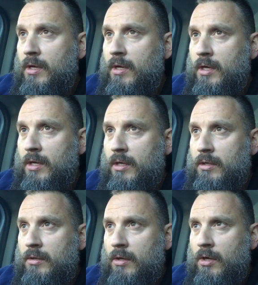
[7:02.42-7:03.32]

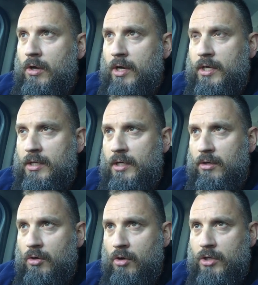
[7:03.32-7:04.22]
And I can hear
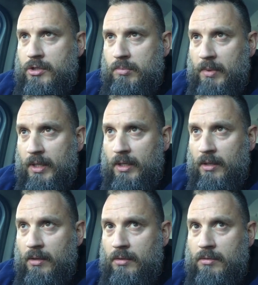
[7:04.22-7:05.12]
God
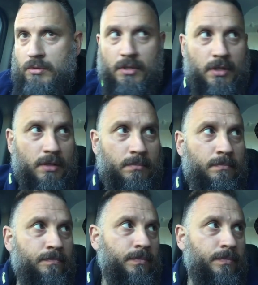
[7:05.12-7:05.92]
speaking to them.